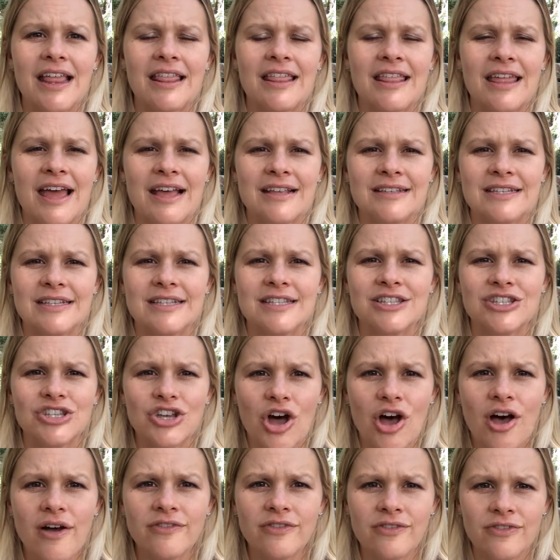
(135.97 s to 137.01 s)
It has a
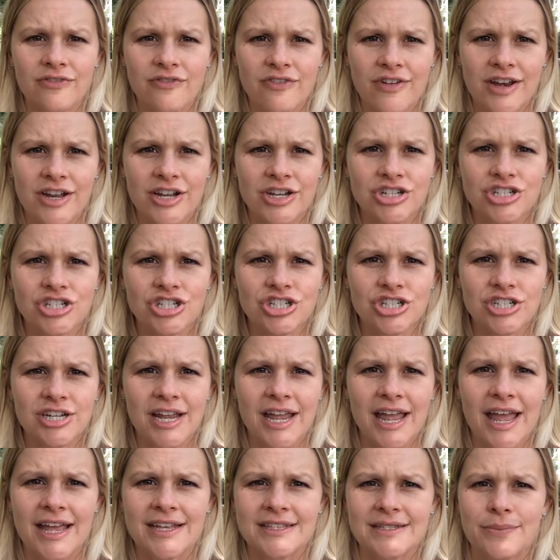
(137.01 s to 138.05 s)
soft finish
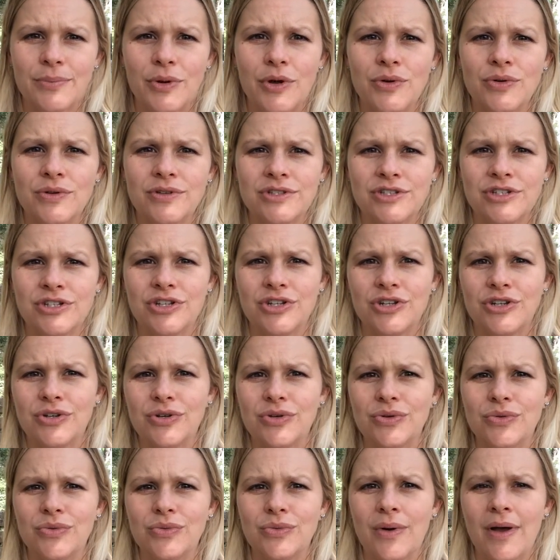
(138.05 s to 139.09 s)
as opposed
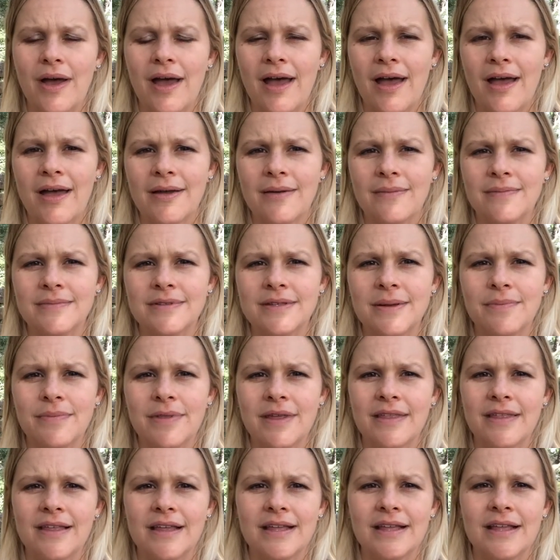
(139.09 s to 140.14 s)
to um,
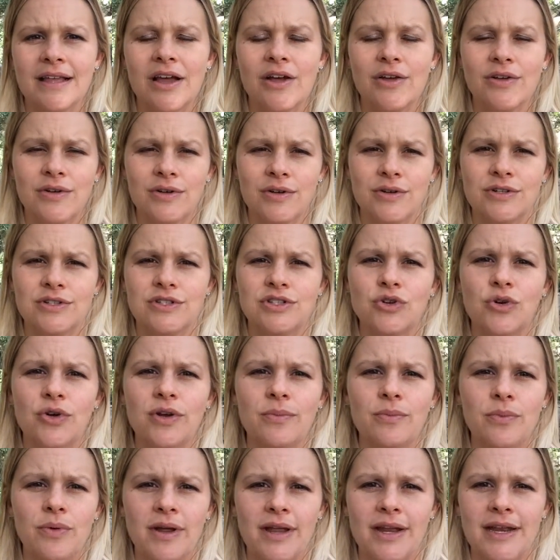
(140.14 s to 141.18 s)
something that uh, on
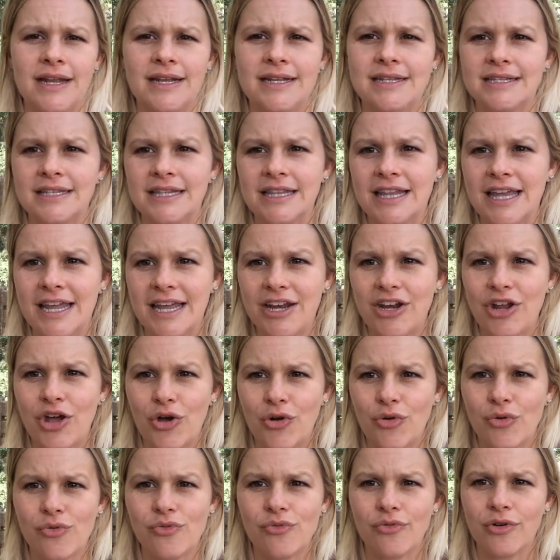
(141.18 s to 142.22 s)
screen print it's laid
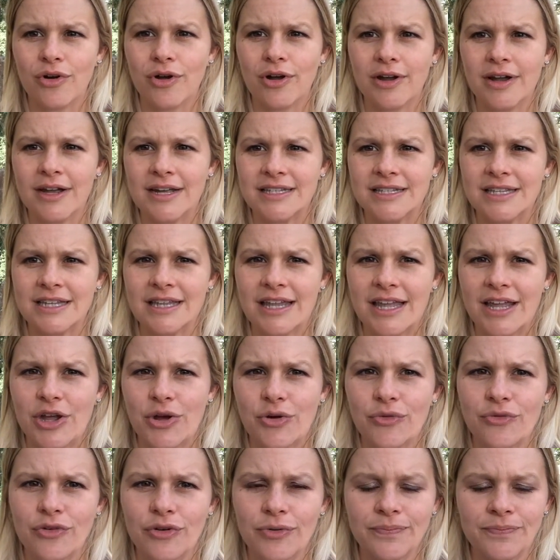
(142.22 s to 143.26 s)
over. It's a
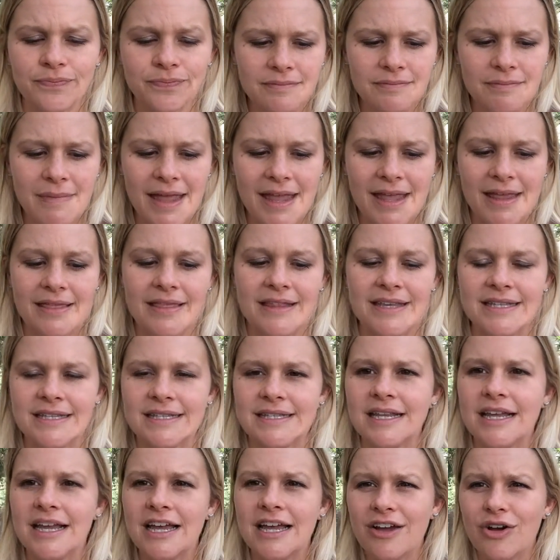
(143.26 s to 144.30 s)
layover, making this
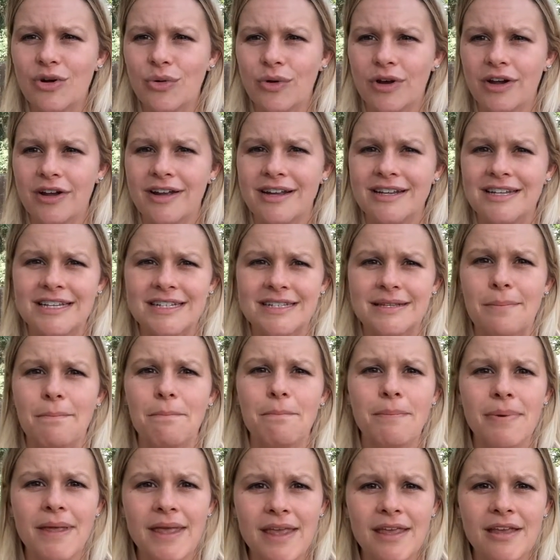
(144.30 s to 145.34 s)
where it doesn't
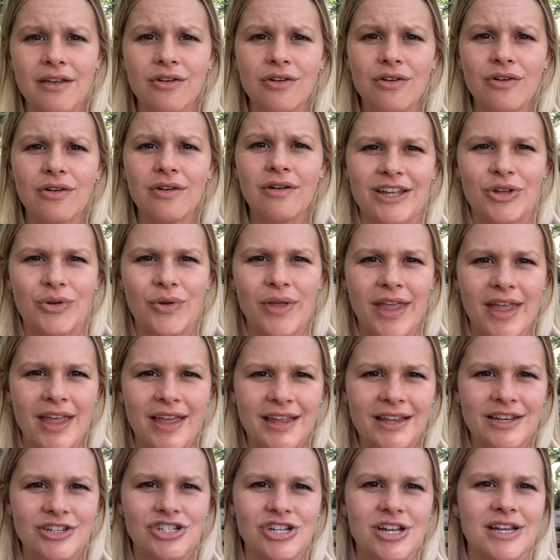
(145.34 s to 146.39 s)
peel. You
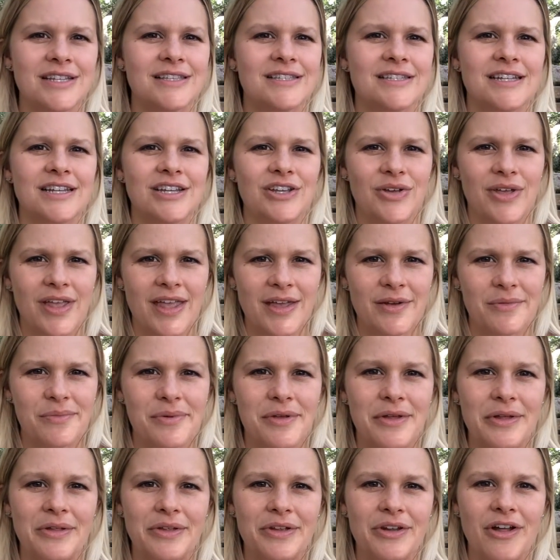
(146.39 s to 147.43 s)
can't ingest it, you can't
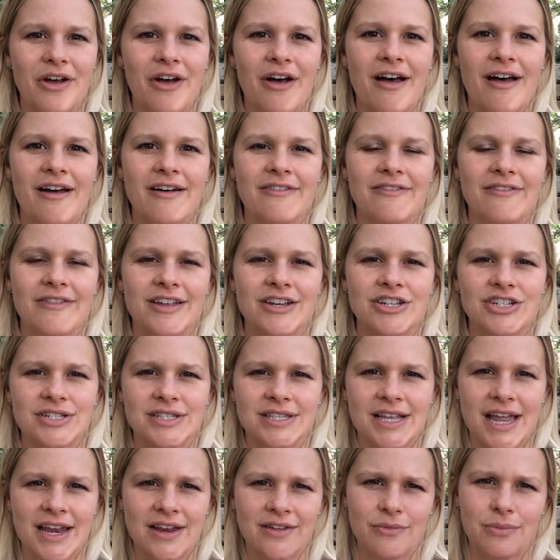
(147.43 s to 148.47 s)
peel it off. It
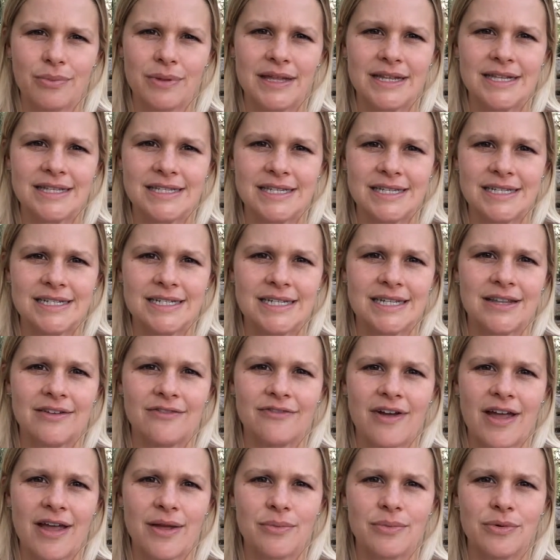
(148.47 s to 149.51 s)
just kind of blends into the
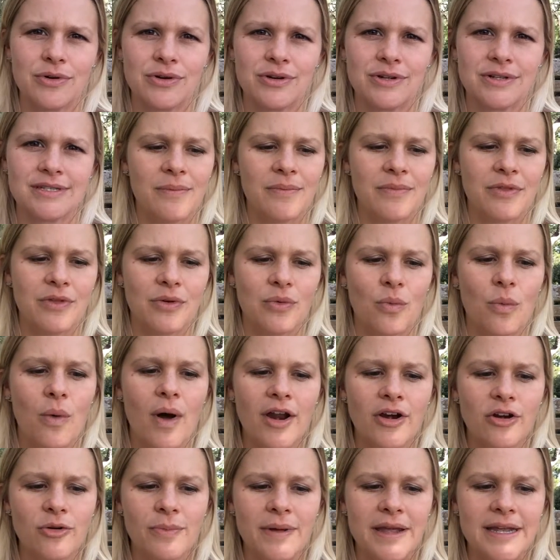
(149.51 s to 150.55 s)
fibers. And they're
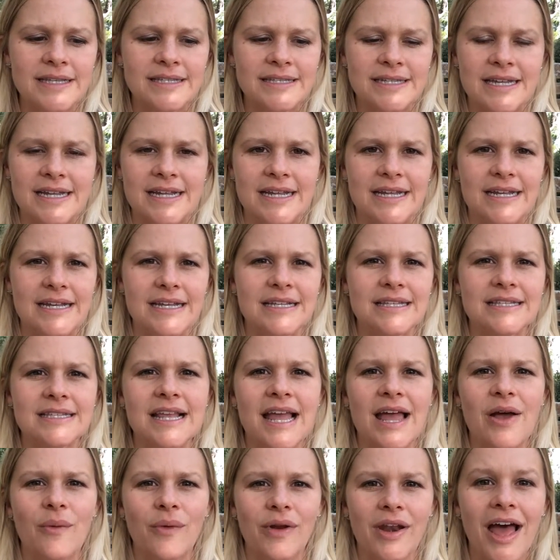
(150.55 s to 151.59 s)
water based inks,
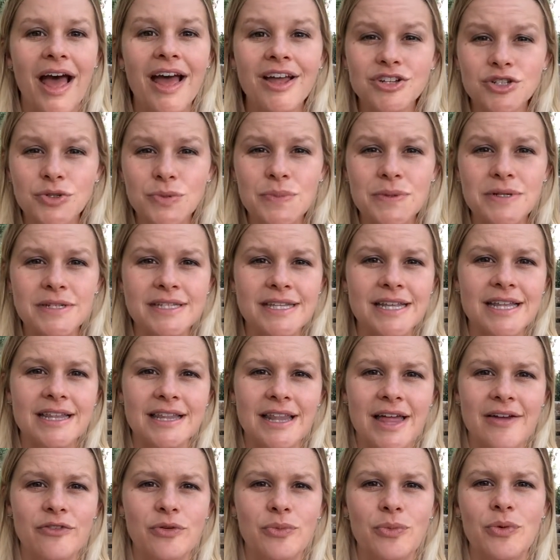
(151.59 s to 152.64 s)
100%
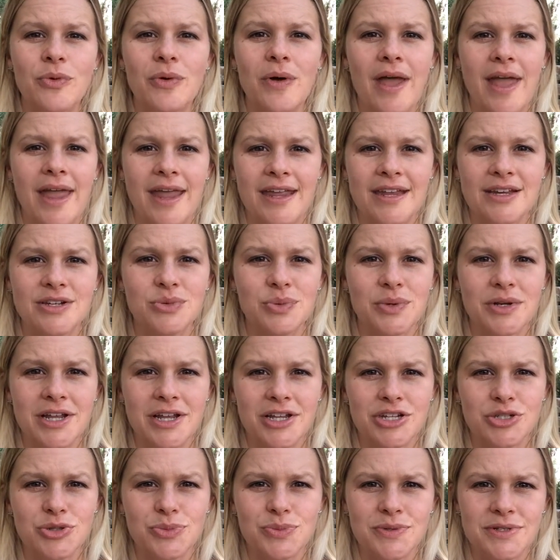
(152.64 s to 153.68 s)
lovable and 100%
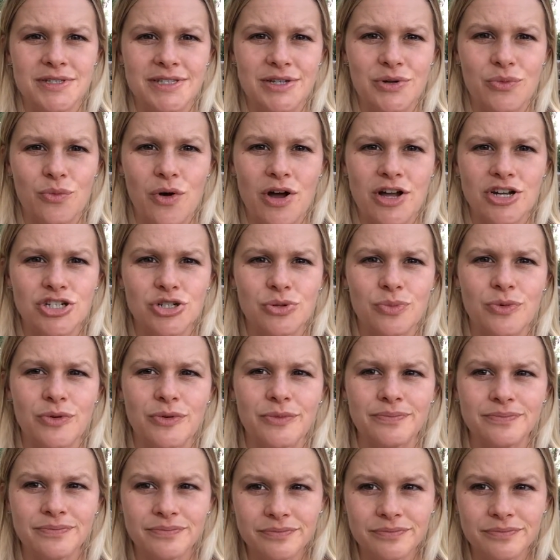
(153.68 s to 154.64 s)
washable.